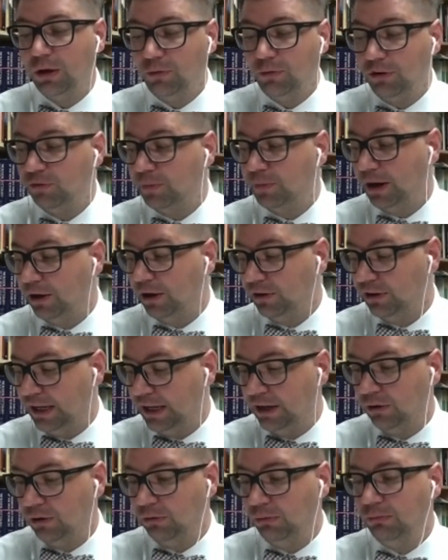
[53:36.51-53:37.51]
We've pared
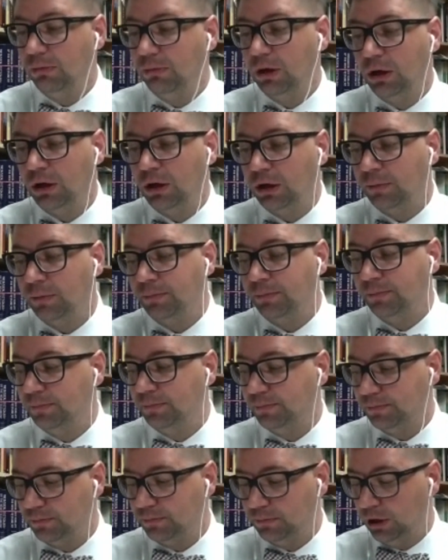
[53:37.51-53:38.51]
down, a
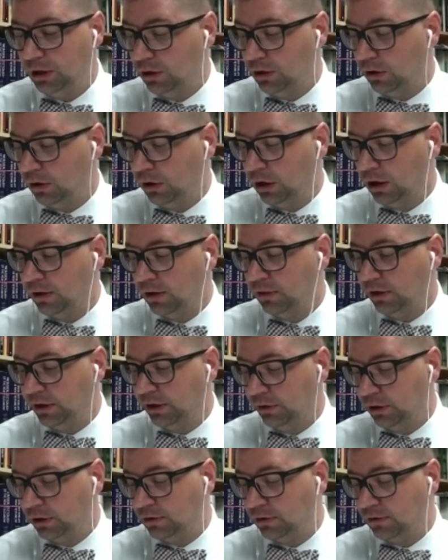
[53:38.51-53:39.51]
lot of the
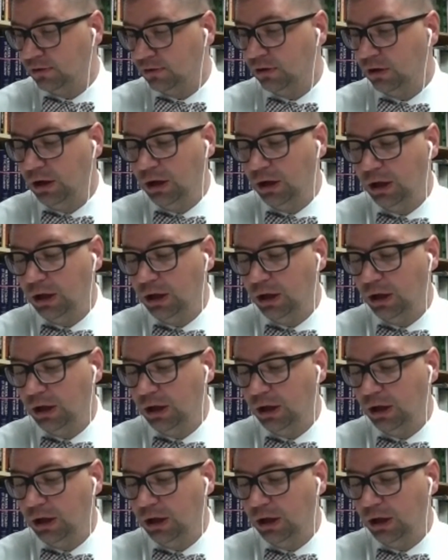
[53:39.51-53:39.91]
lyrics,